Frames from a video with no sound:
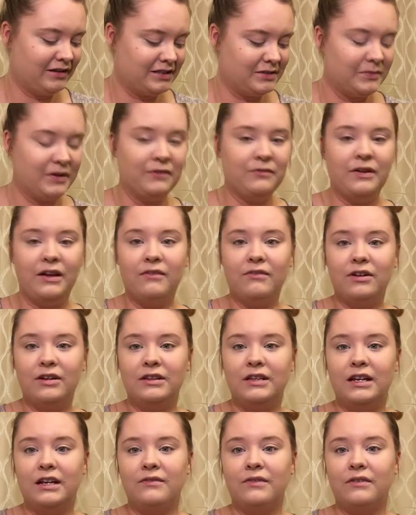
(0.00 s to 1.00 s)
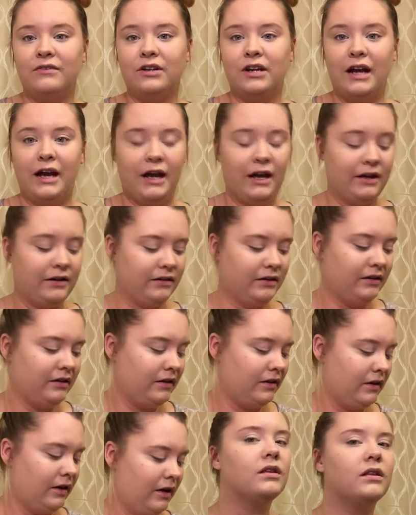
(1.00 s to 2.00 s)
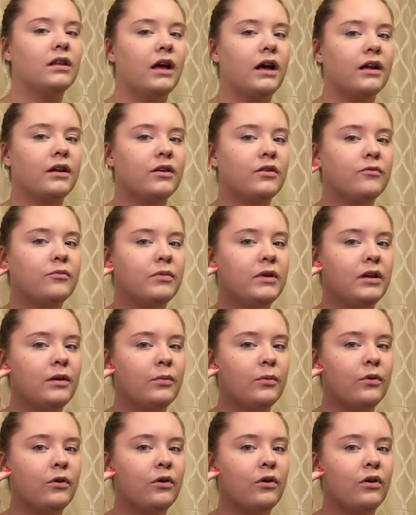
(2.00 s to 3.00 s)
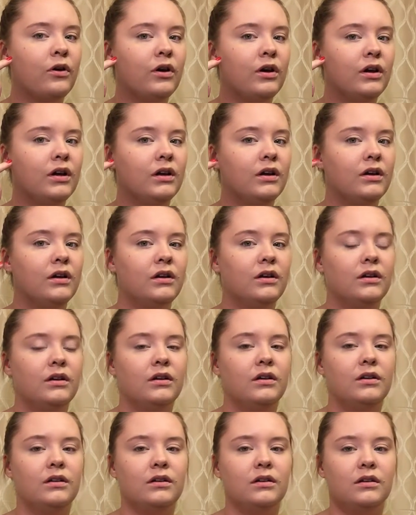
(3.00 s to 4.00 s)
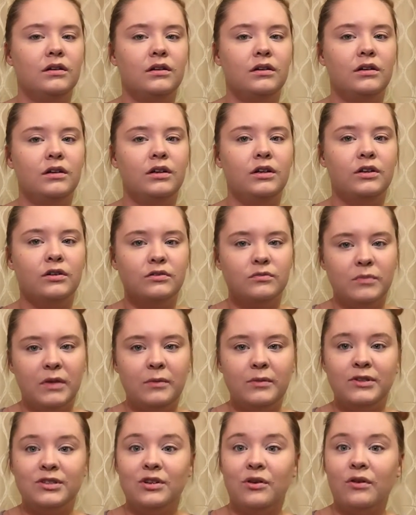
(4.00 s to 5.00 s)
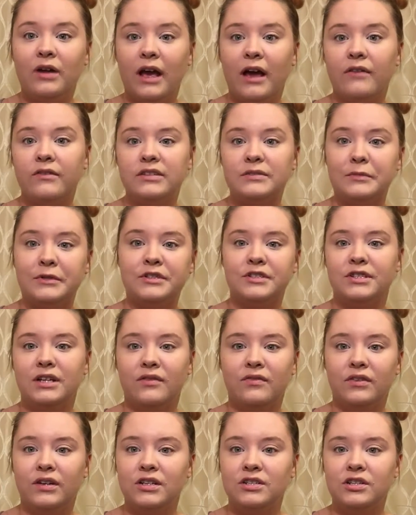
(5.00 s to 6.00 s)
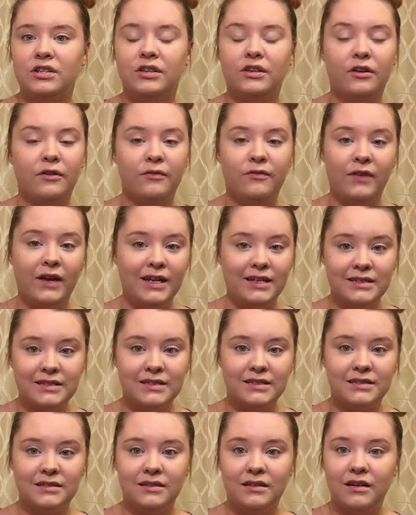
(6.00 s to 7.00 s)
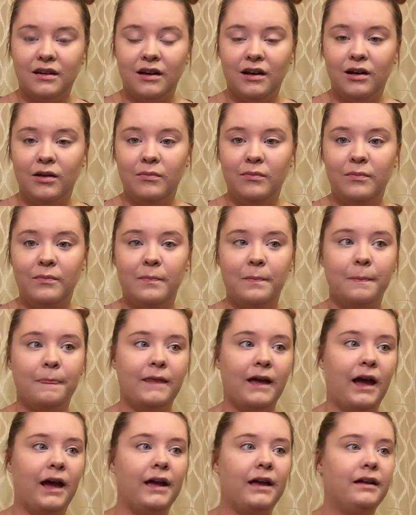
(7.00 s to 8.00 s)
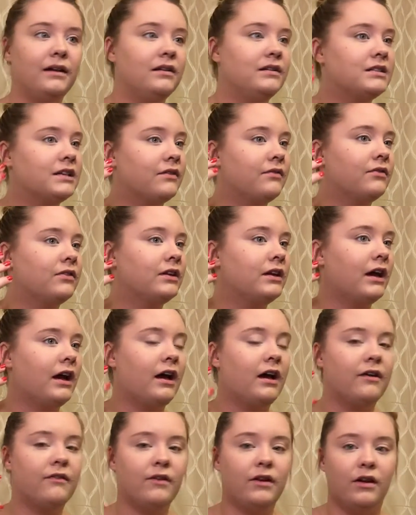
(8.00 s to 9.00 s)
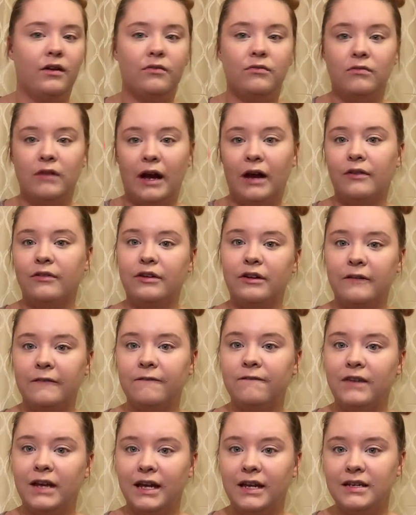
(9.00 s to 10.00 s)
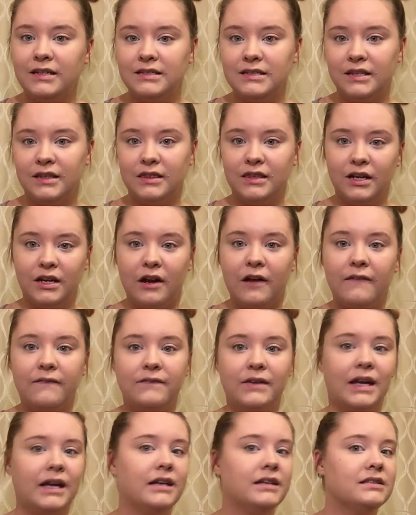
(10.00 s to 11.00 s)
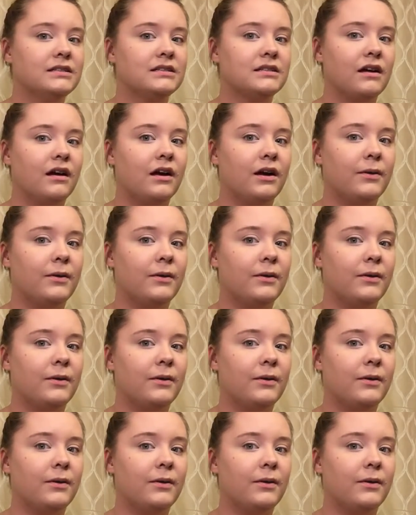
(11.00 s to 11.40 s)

It's my favorite that I've ever had. A lot of people, you know, maybe don't have as much definition in their face. I definitely have a rounder face, a thicker face.